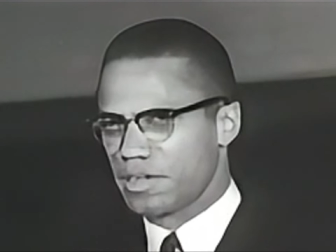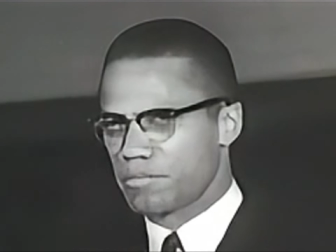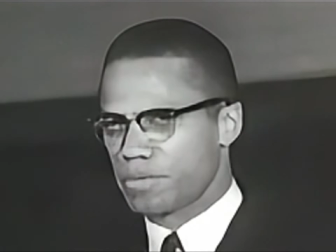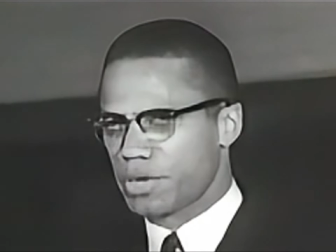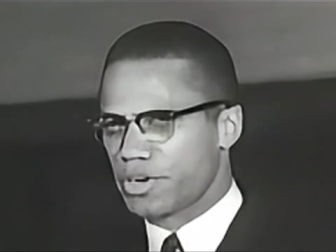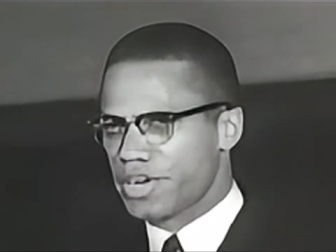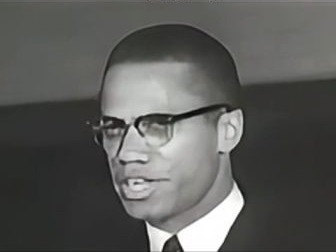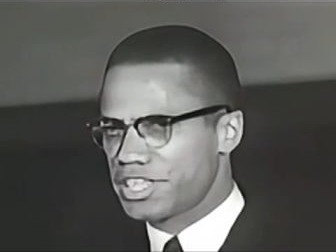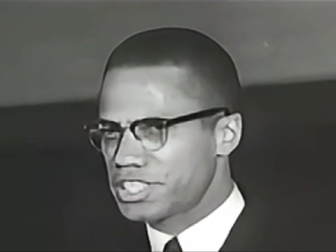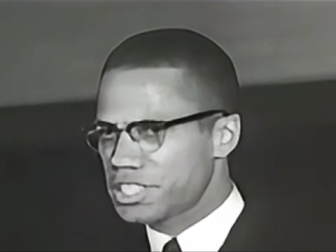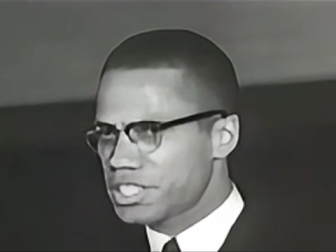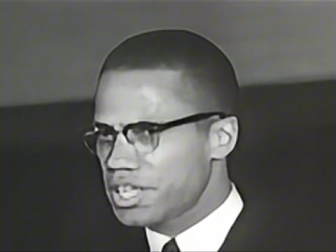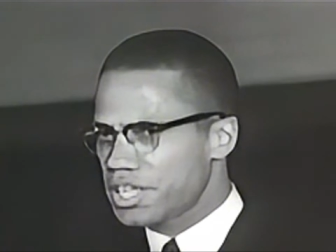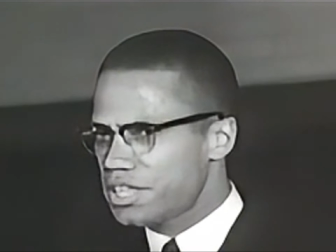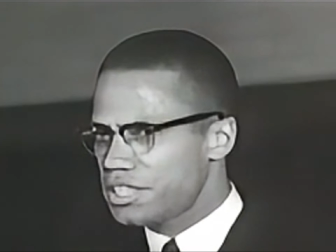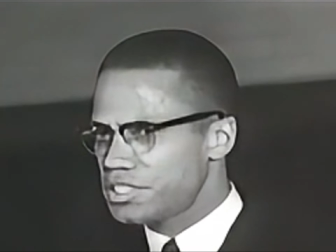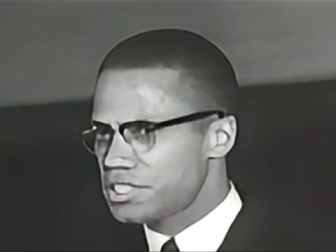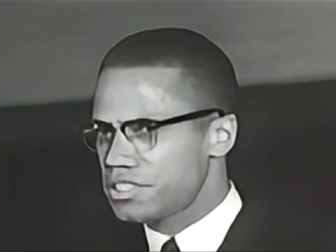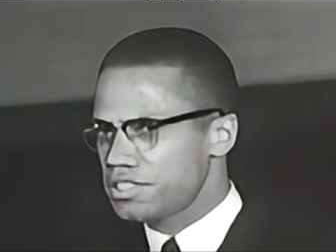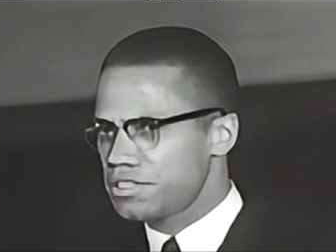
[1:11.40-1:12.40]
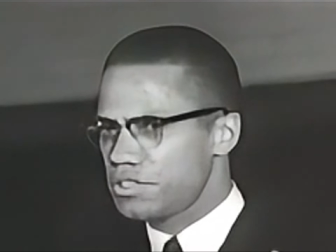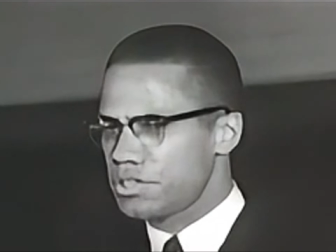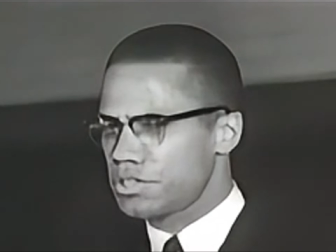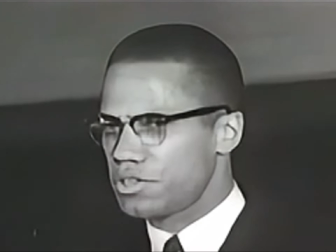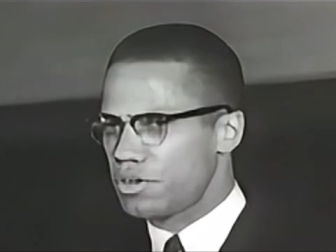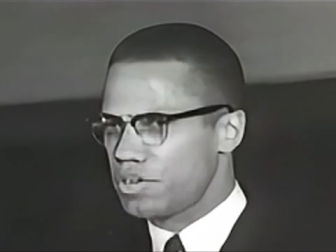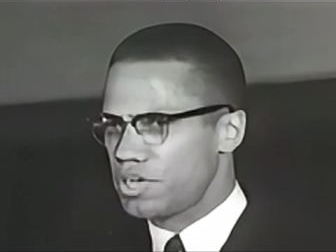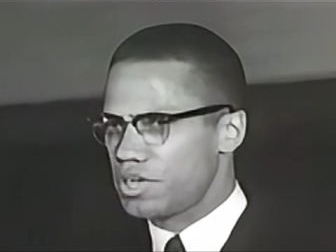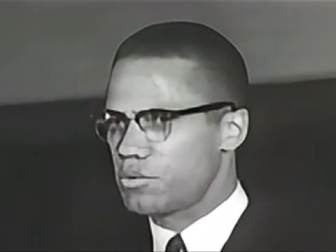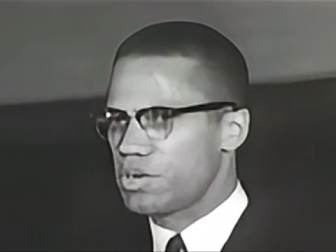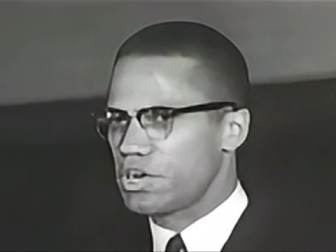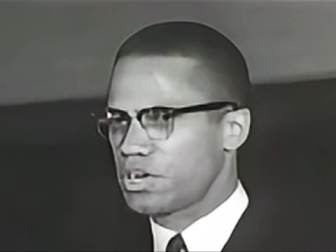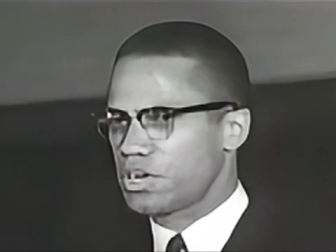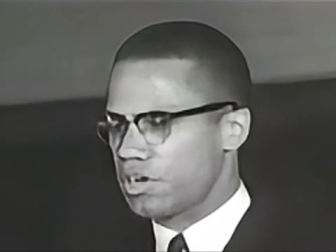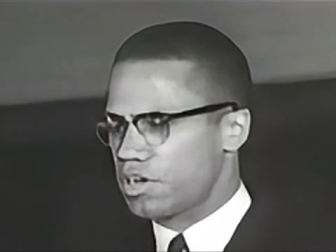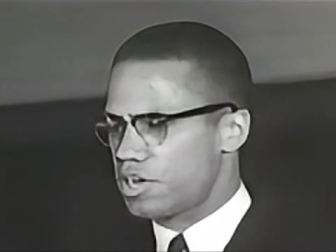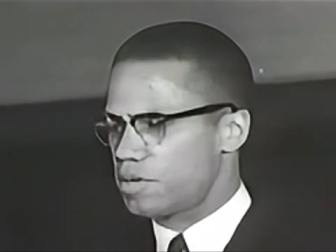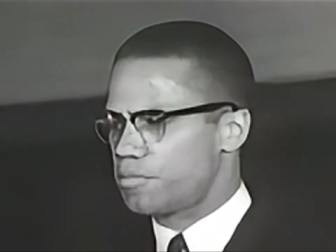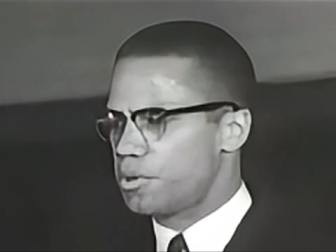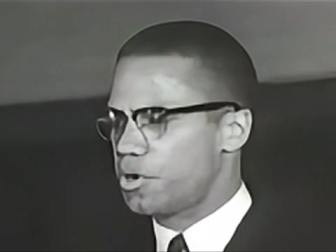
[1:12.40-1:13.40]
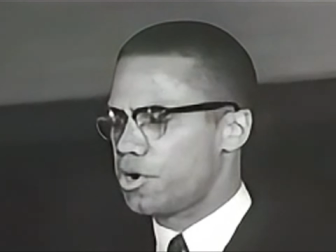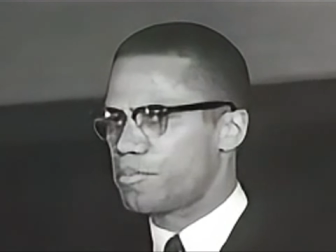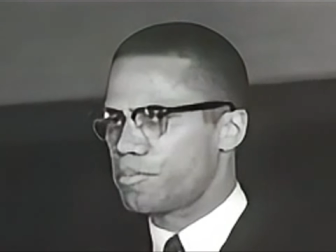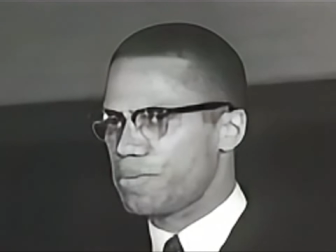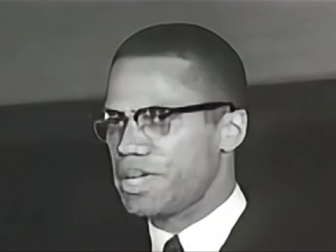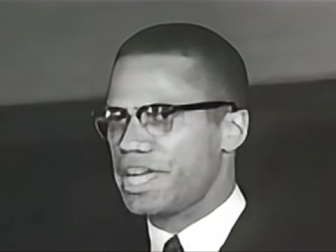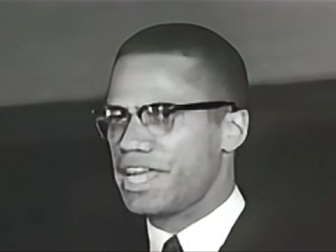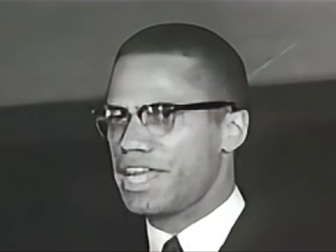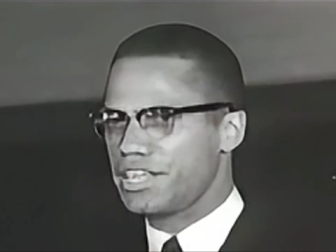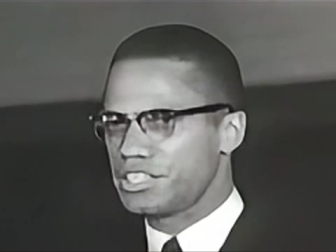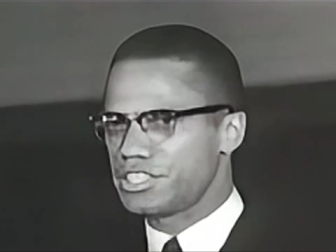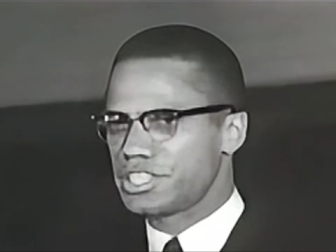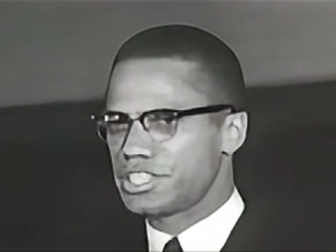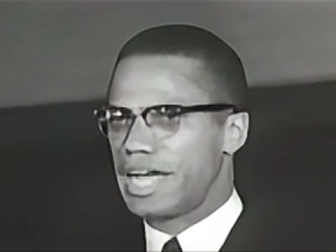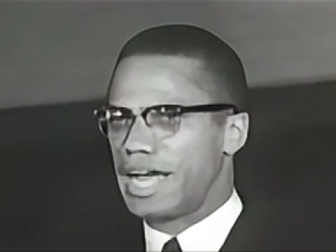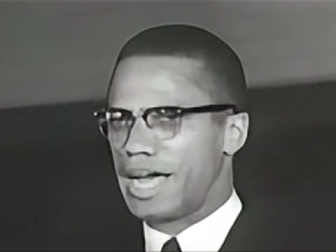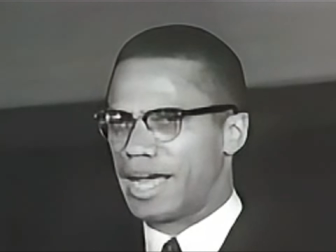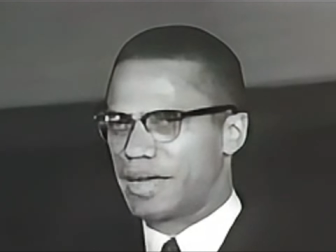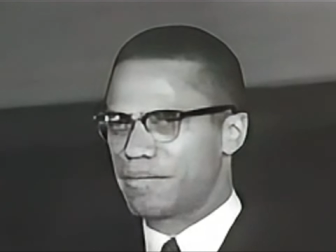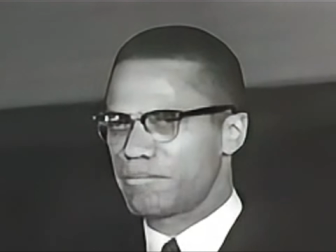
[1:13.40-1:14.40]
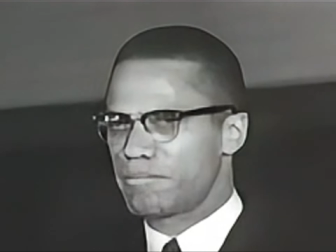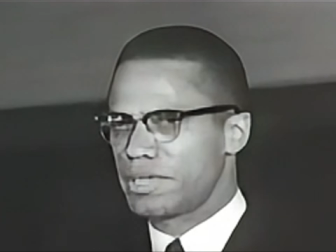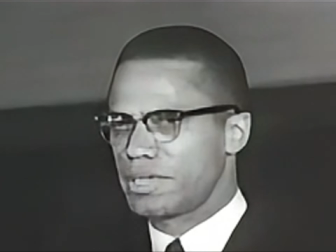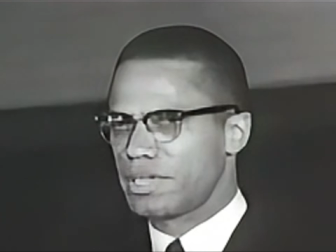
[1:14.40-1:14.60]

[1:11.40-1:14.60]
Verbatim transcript: Poor education, you can only work on a poor paying job.